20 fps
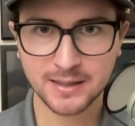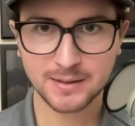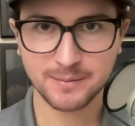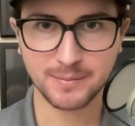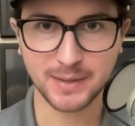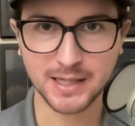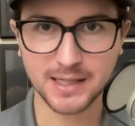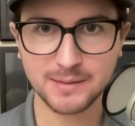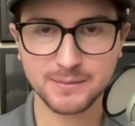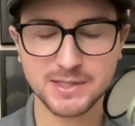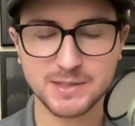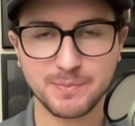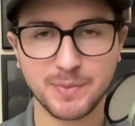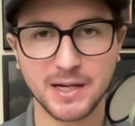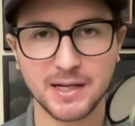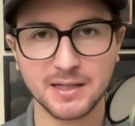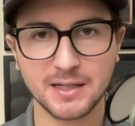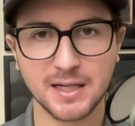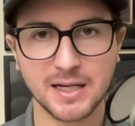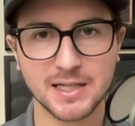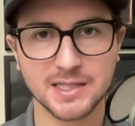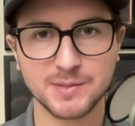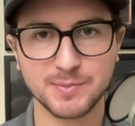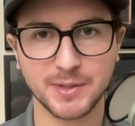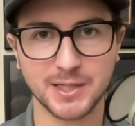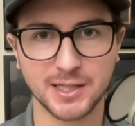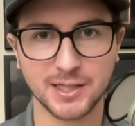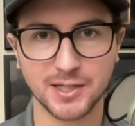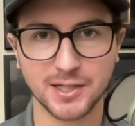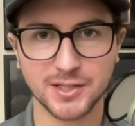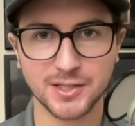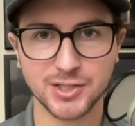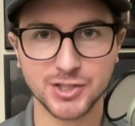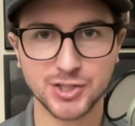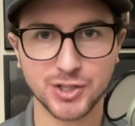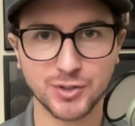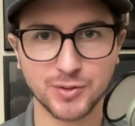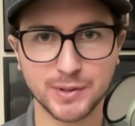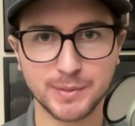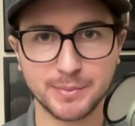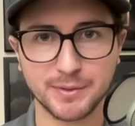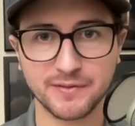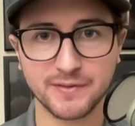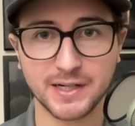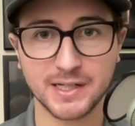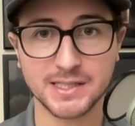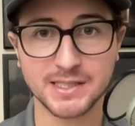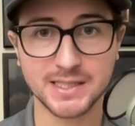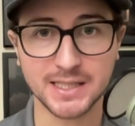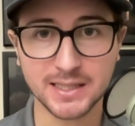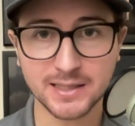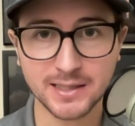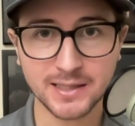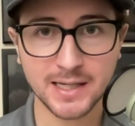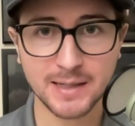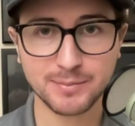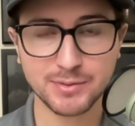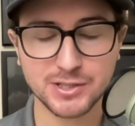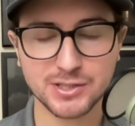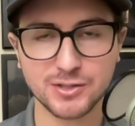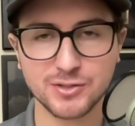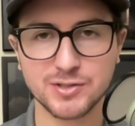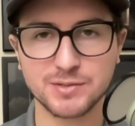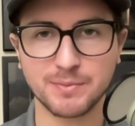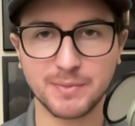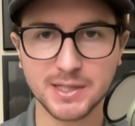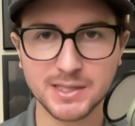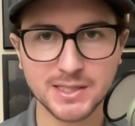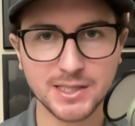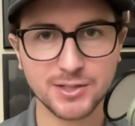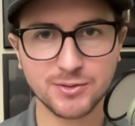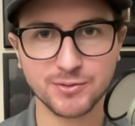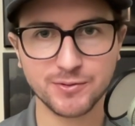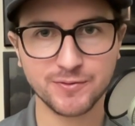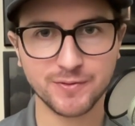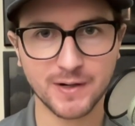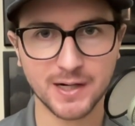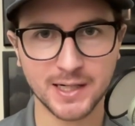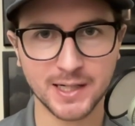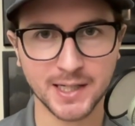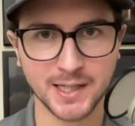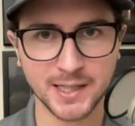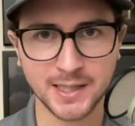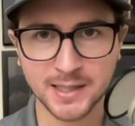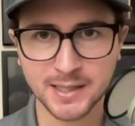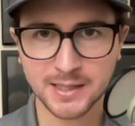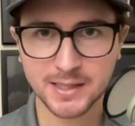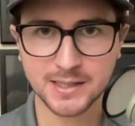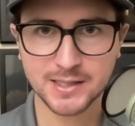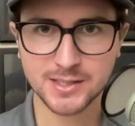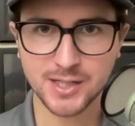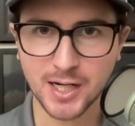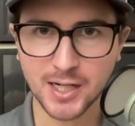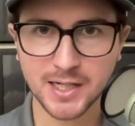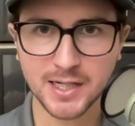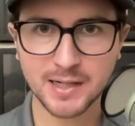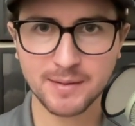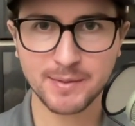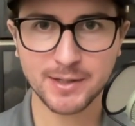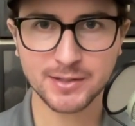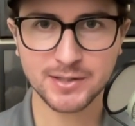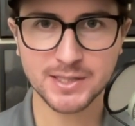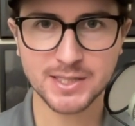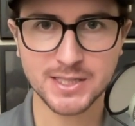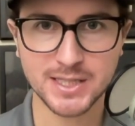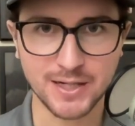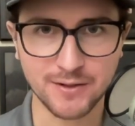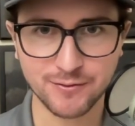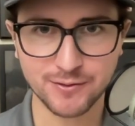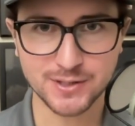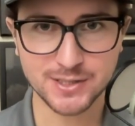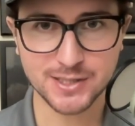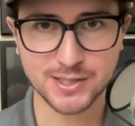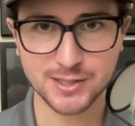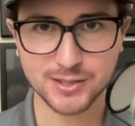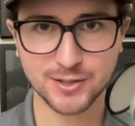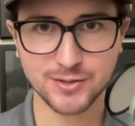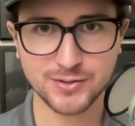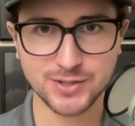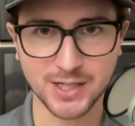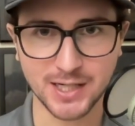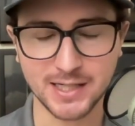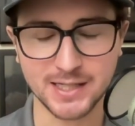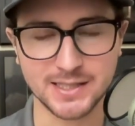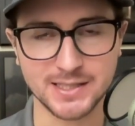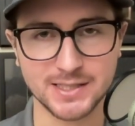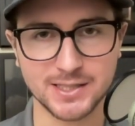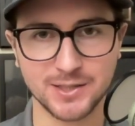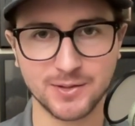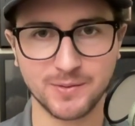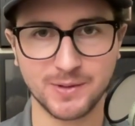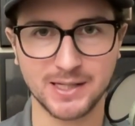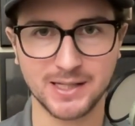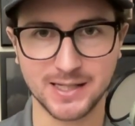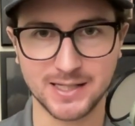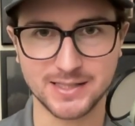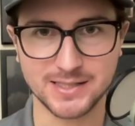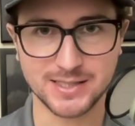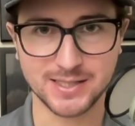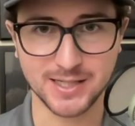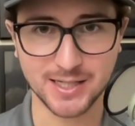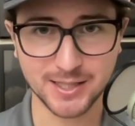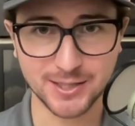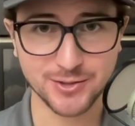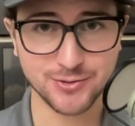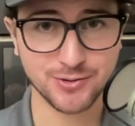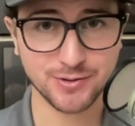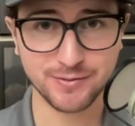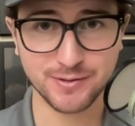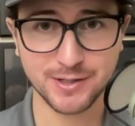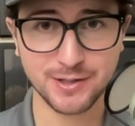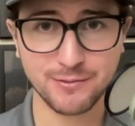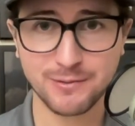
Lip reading: My name is Ben Kaspic, and on the show we provide daily episodes Monday through Friday talking about the San Francisco Giants in a way that's data-driven and